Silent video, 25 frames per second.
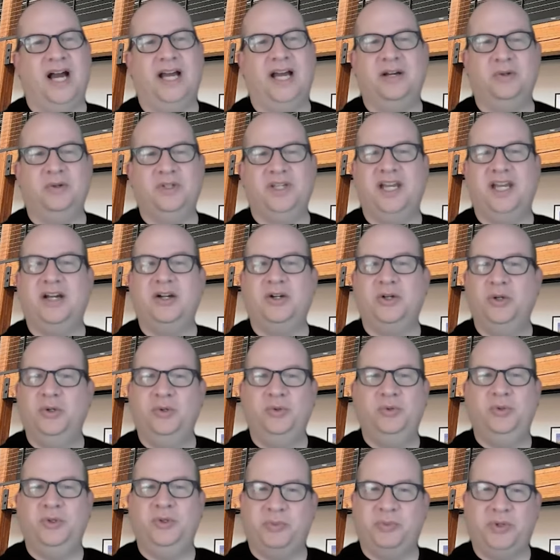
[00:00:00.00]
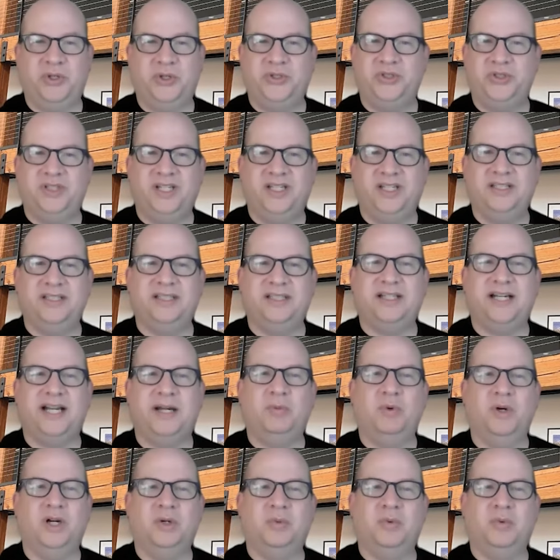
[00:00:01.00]
I don't care who the person is that
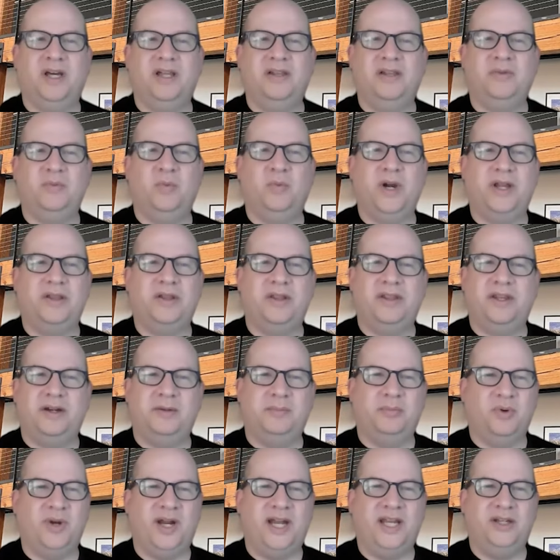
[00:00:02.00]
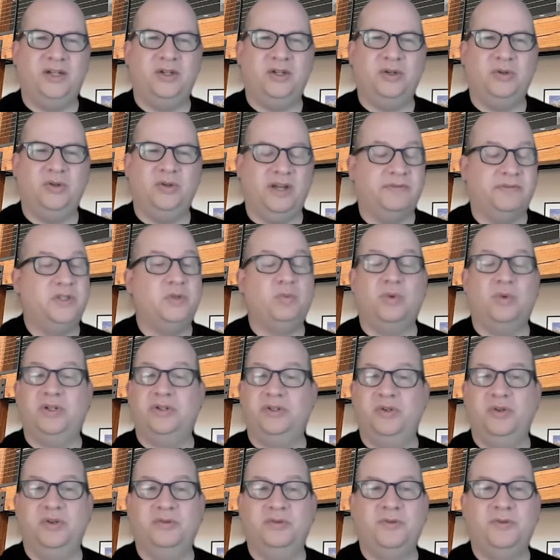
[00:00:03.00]
I work with, whether they're brand new. If it's one
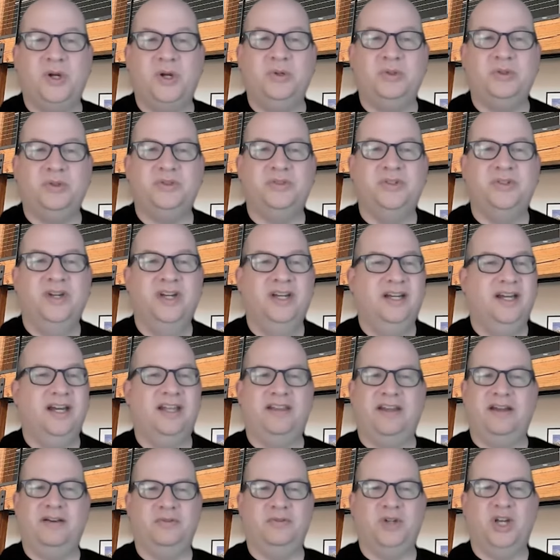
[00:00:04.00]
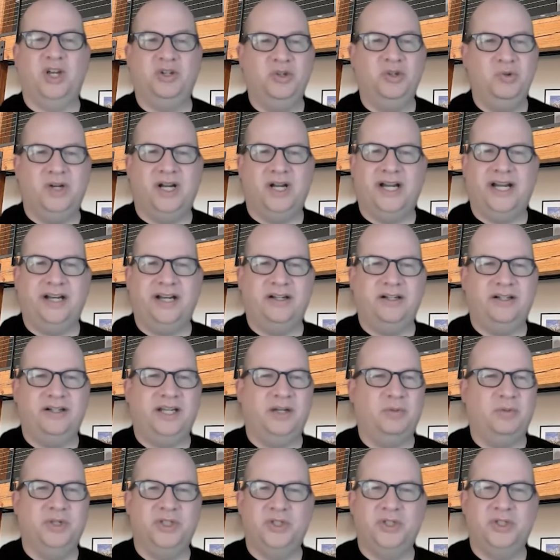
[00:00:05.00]
of your folks and they're a new hire
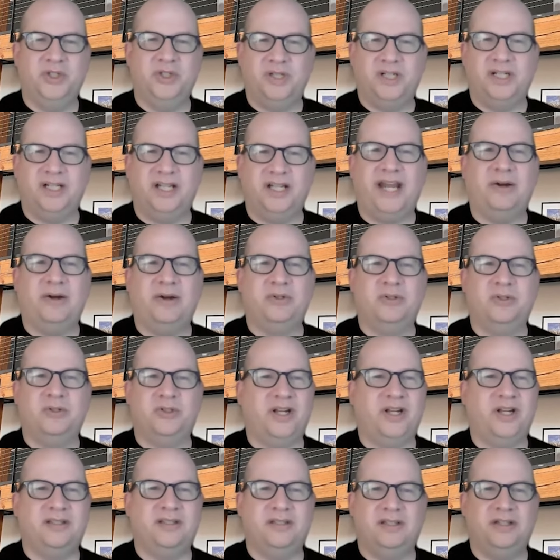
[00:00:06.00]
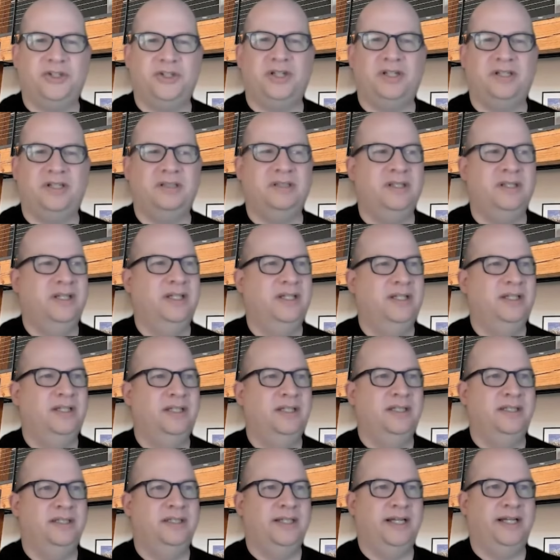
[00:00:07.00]
and we're doing an account transition,
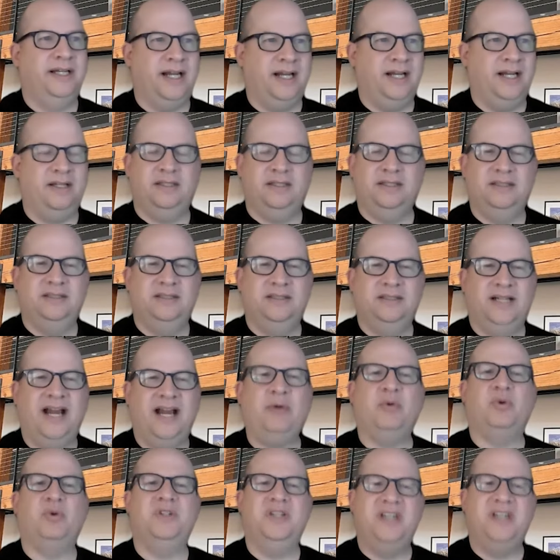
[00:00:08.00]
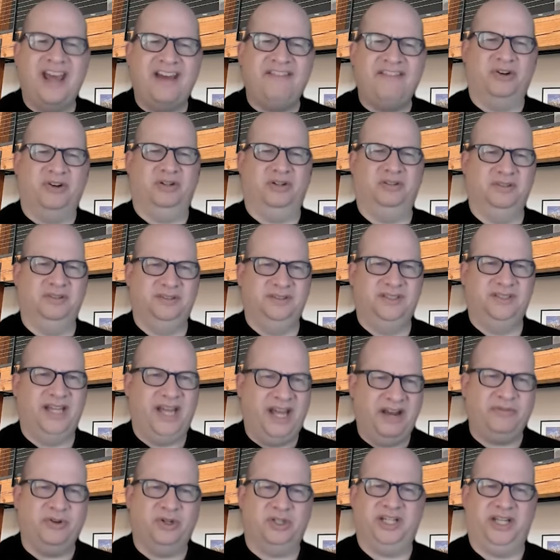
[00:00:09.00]
like I will never,
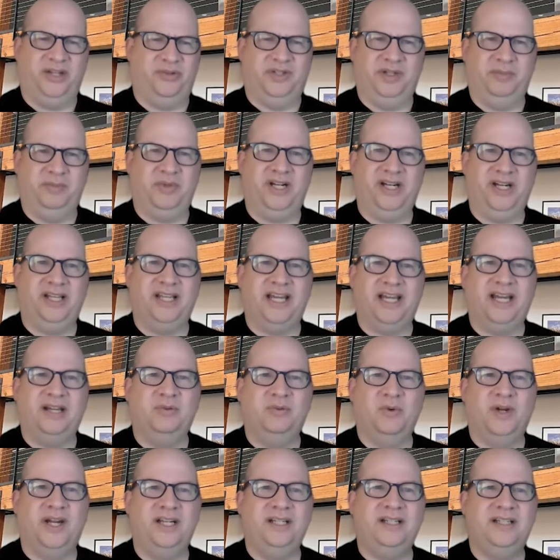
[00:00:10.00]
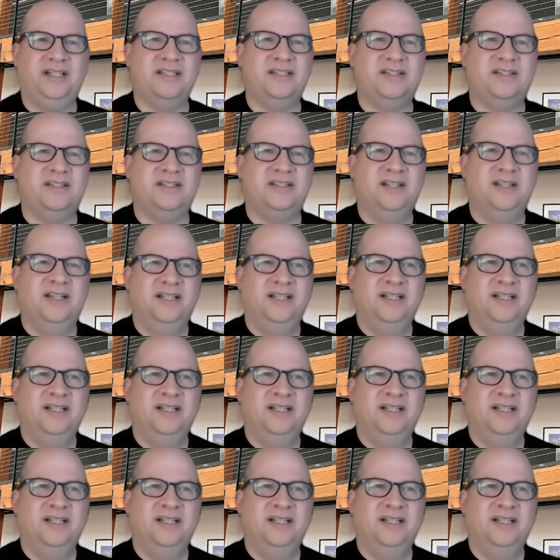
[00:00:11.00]
ever tell anybody that, right? Because,